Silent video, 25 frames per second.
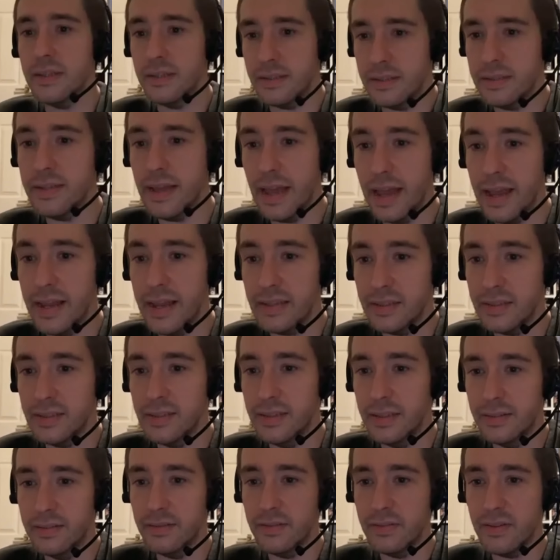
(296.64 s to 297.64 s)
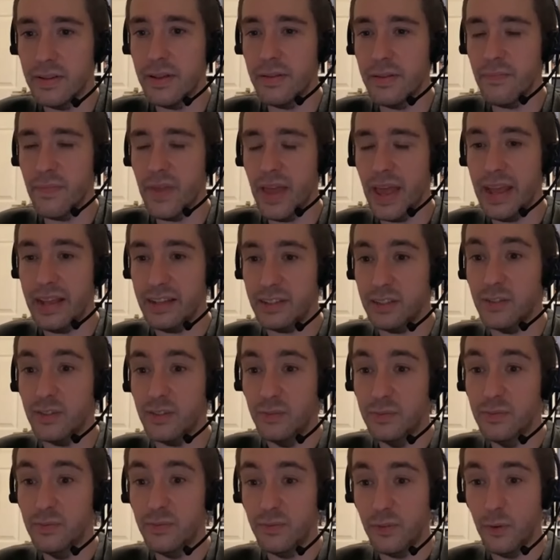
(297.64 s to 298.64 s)
it's it's,
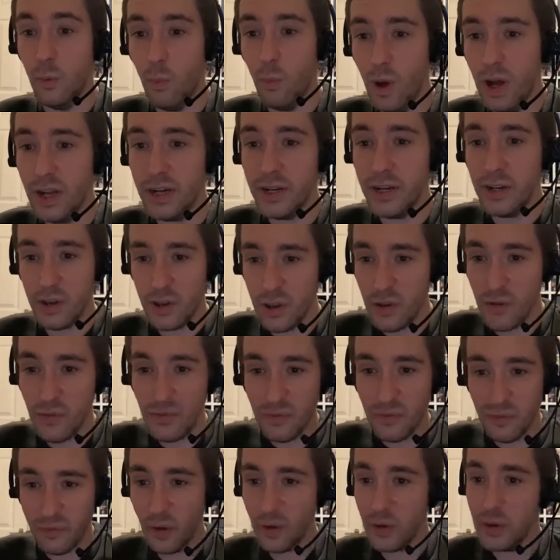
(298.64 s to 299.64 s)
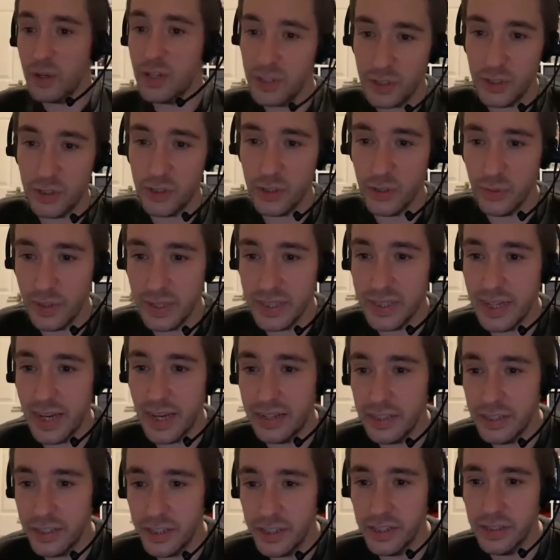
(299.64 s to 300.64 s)
for one, you've focused your
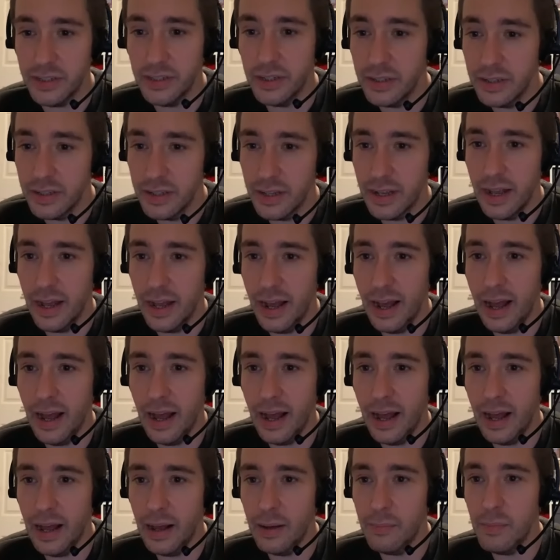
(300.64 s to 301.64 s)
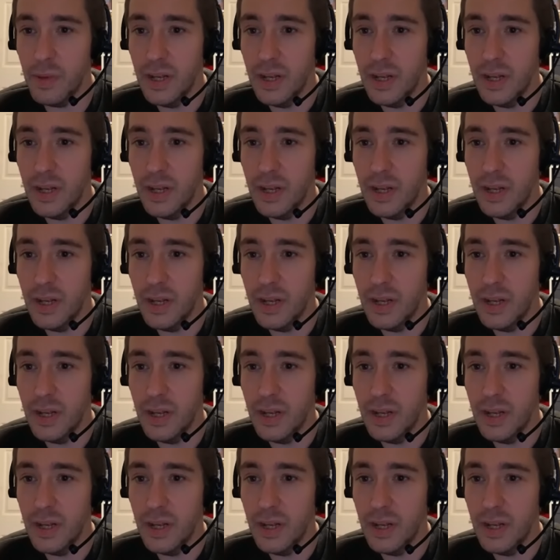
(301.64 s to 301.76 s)
attention. I